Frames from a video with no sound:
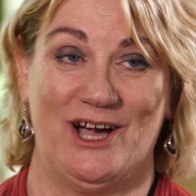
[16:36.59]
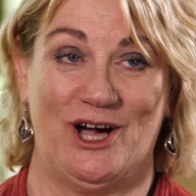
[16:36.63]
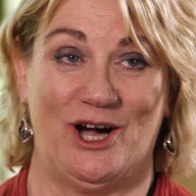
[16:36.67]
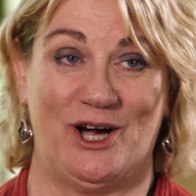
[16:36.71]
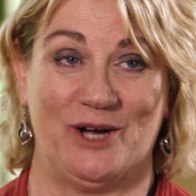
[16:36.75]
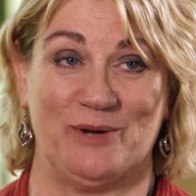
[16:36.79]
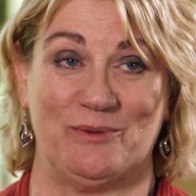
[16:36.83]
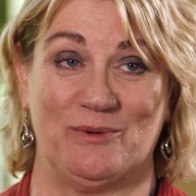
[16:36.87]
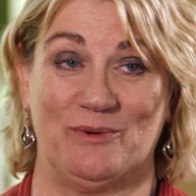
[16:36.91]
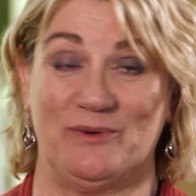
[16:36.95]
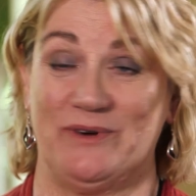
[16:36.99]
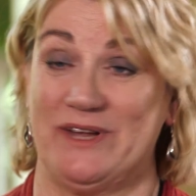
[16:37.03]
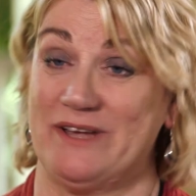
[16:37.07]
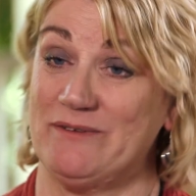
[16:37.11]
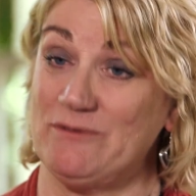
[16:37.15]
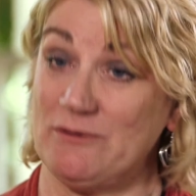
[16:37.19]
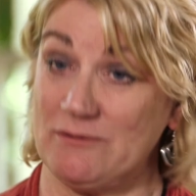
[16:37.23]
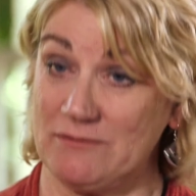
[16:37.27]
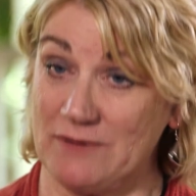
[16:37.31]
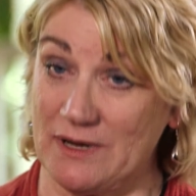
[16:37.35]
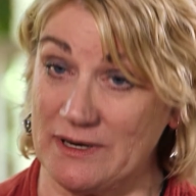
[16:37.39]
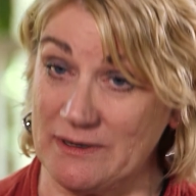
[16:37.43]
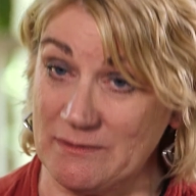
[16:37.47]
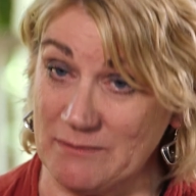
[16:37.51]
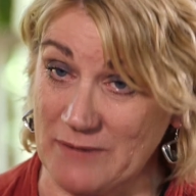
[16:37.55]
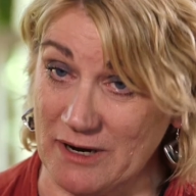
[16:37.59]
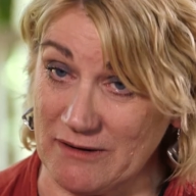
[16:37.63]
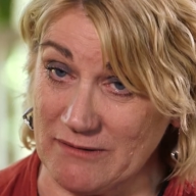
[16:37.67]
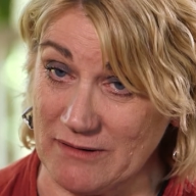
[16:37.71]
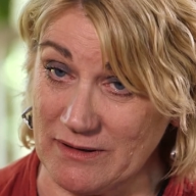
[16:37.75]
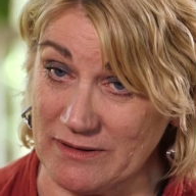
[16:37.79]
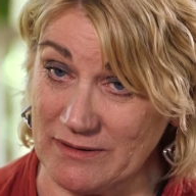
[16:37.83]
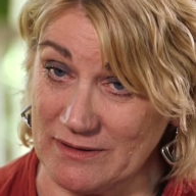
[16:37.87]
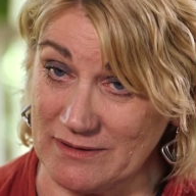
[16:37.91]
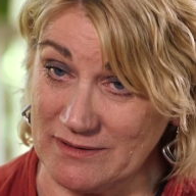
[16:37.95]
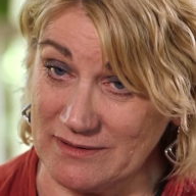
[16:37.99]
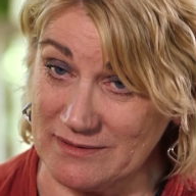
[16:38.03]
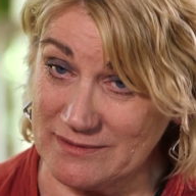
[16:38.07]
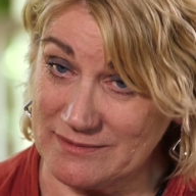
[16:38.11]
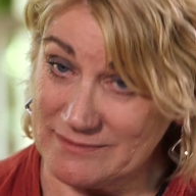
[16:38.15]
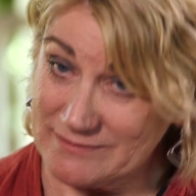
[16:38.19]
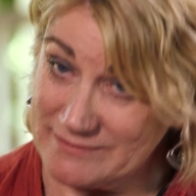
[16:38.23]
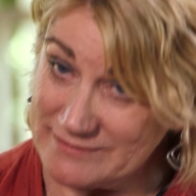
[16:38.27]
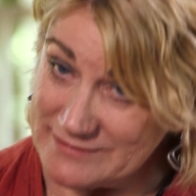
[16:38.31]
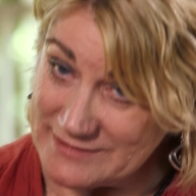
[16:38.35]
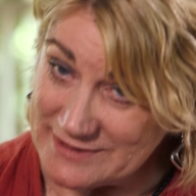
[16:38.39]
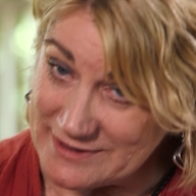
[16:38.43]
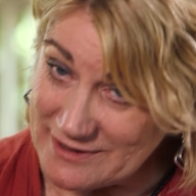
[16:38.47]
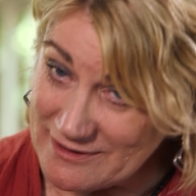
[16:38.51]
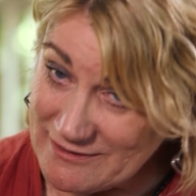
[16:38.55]
I will never run a marathon.
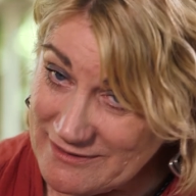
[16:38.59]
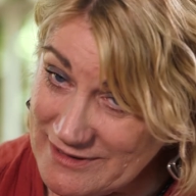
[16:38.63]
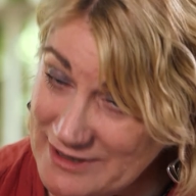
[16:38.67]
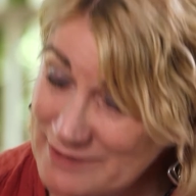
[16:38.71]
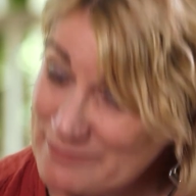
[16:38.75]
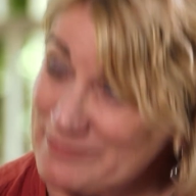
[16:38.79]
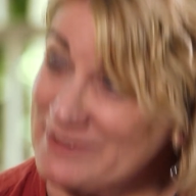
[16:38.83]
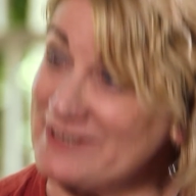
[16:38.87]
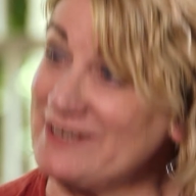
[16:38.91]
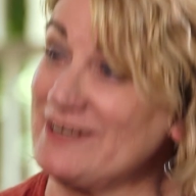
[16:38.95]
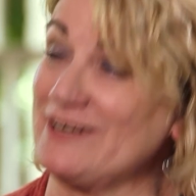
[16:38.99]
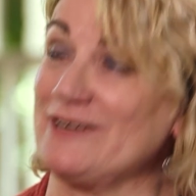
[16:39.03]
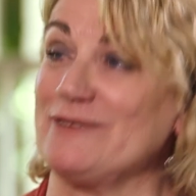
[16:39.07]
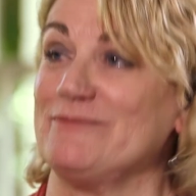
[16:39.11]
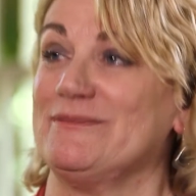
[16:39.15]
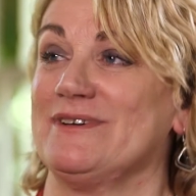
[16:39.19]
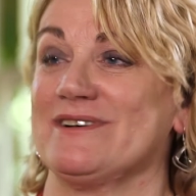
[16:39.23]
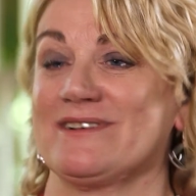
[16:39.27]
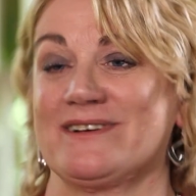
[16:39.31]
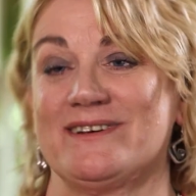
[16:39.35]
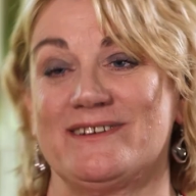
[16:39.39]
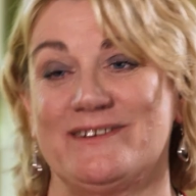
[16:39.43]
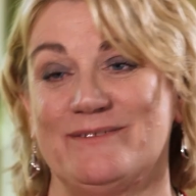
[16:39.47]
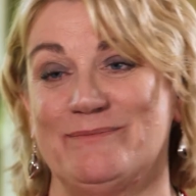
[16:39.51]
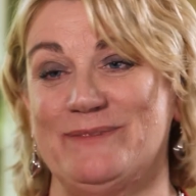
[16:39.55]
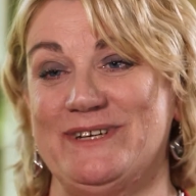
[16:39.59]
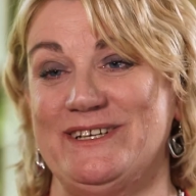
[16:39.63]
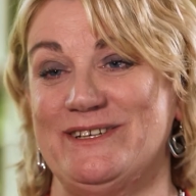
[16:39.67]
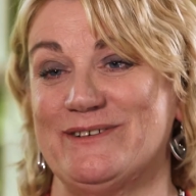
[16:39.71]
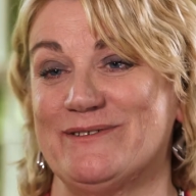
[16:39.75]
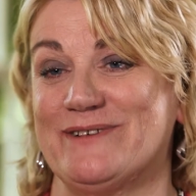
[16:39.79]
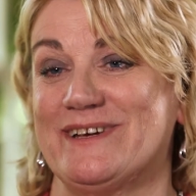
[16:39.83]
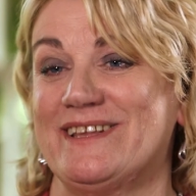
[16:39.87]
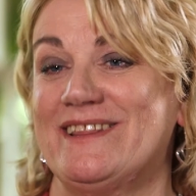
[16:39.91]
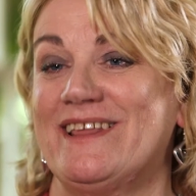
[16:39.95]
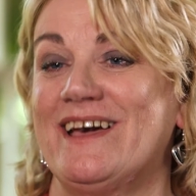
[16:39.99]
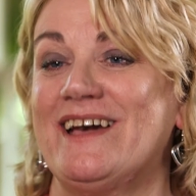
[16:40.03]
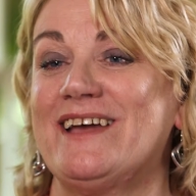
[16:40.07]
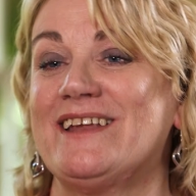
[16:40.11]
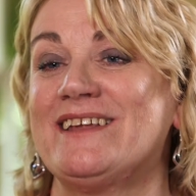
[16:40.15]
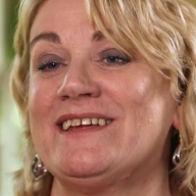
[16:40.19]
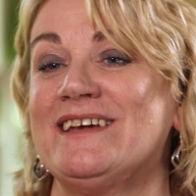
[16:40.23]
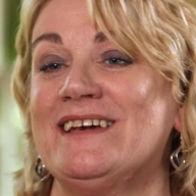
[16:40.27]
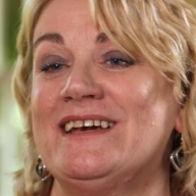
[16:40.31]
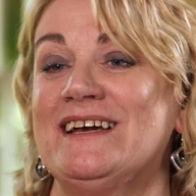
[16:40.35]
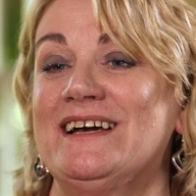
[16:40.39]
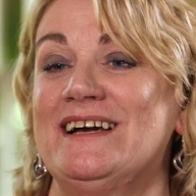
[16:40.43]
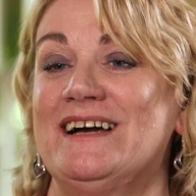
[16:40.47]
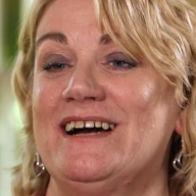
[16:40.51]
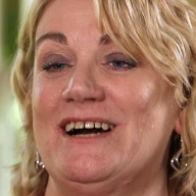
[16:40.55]
Sorry, but I'm not going to be doing that.
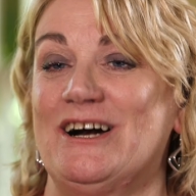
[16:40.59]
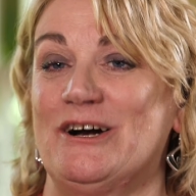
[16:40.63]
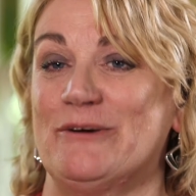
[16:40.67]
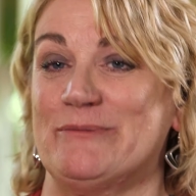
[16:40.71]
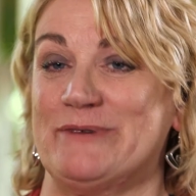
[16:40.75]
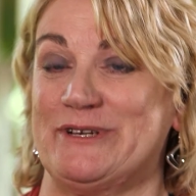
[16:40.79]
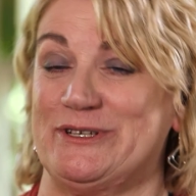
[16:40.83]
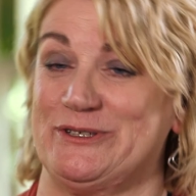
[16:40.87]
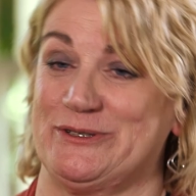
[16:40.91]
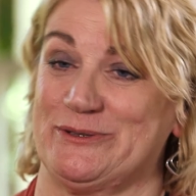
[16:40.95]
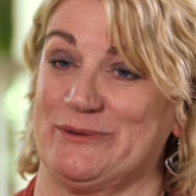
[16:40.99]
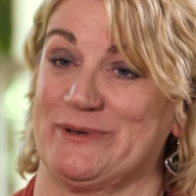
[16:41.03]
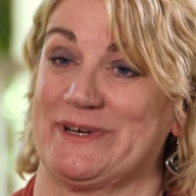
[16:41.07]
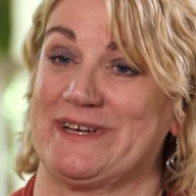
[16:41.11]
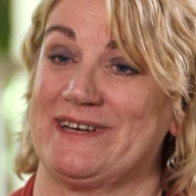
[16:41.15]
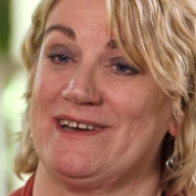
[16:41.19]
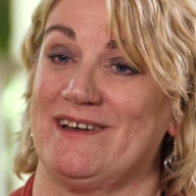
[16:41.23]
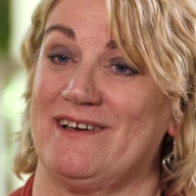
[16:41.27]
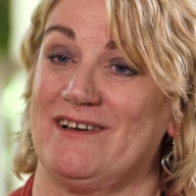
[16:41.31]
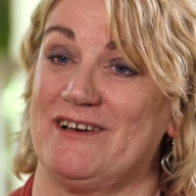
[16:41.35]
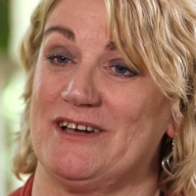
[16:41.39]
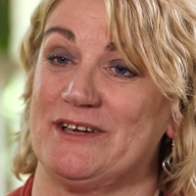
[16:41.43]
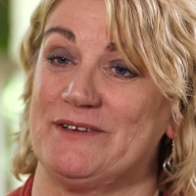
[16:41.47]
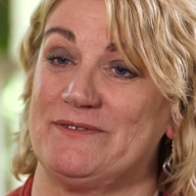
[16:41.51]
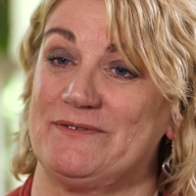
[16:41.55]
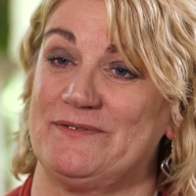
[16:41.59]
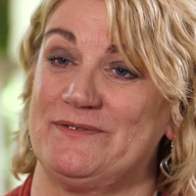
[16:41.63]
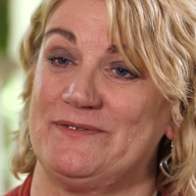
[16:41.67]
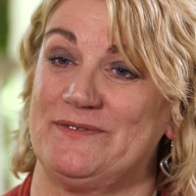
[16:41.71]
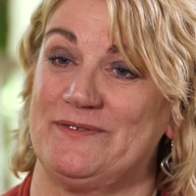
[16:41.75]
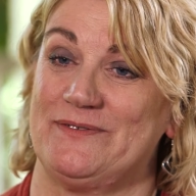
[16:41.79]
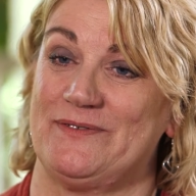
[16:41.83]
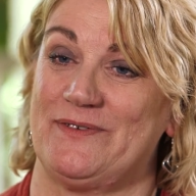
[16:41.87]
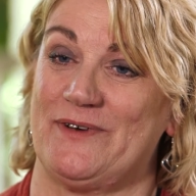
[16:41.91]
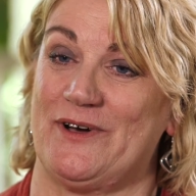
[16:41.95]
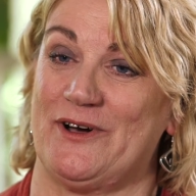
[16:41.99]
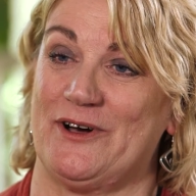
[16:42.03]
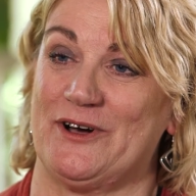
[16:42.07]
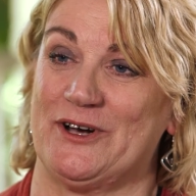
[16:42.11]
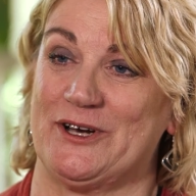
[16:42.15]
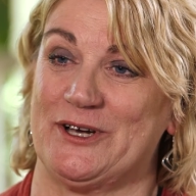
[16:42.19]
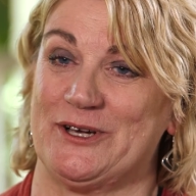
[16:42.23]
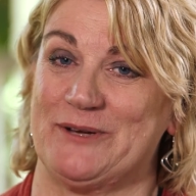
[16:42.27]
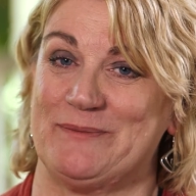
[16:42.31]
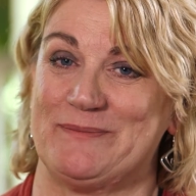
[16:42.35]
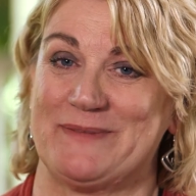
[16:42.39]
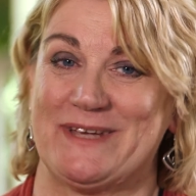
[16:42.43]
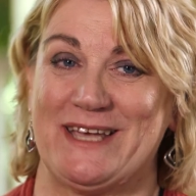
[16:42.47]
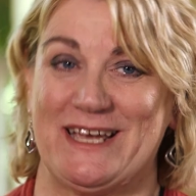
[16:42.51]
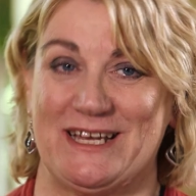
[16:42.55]
I'm enjoying life.
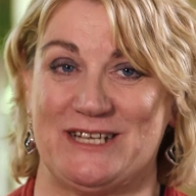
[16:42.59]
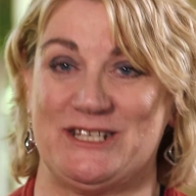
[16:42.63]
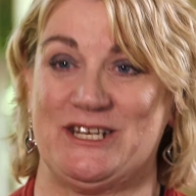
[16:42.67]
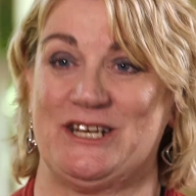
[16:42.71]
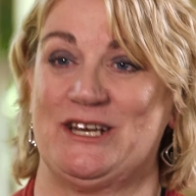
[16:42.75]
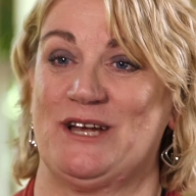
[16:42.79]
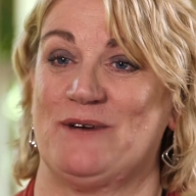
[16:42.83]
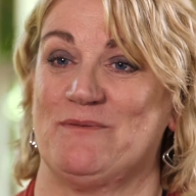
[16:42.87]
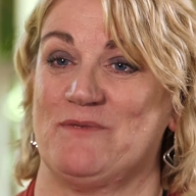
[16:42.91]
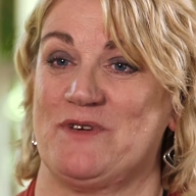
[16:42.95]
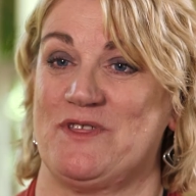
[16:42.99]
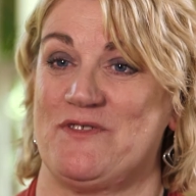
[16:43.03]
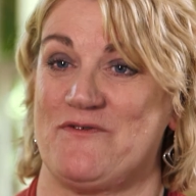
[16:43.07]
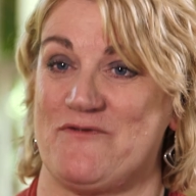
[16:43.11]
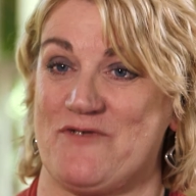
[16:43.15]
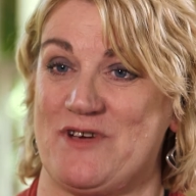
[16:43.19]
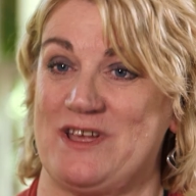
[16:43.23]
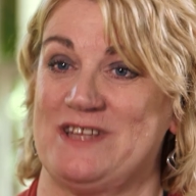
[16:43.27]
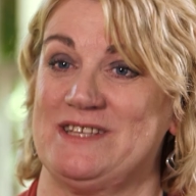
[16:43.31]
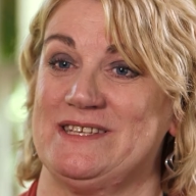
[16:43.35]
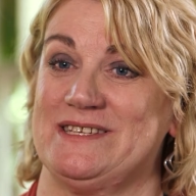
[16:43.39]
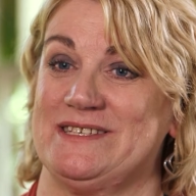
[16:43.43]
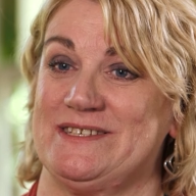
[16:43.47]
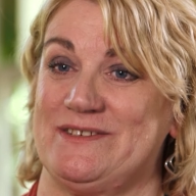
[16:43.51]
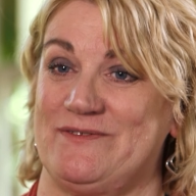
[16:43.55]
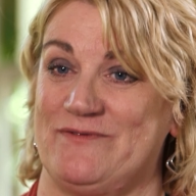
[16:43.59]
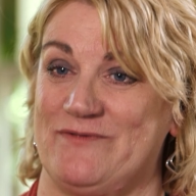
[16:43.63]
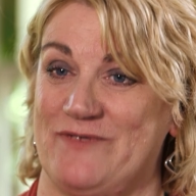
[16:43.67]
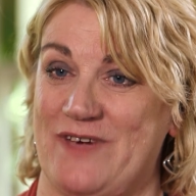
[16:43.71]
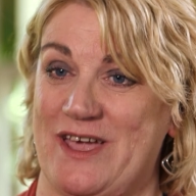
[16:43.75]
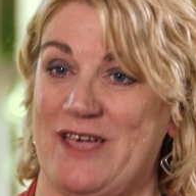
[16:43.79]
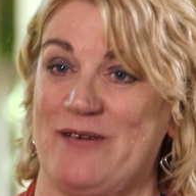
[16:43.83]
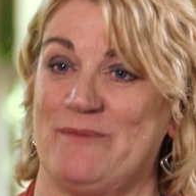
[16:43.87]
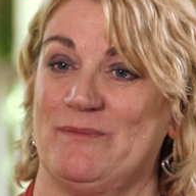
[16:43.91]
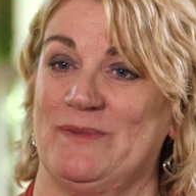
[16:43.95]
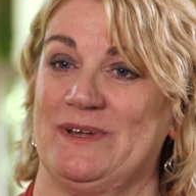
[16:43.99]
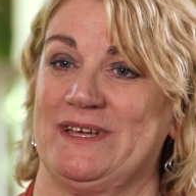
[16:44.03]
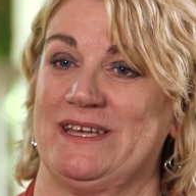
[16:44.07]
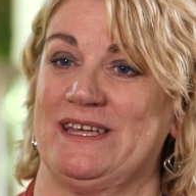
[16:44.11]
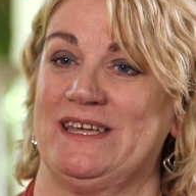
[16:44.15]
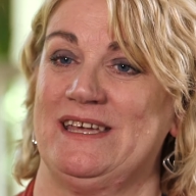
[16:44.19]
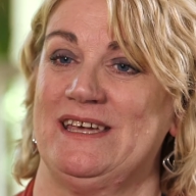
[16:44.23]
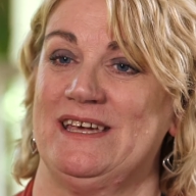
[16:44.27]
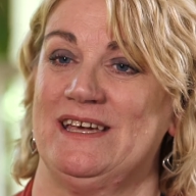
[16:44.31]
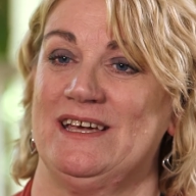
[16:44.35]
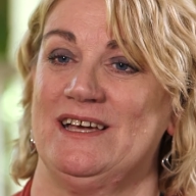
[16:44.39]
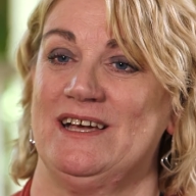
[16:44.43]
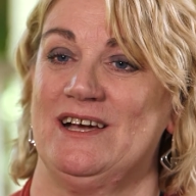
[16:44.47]
I'm catching up with friends and family.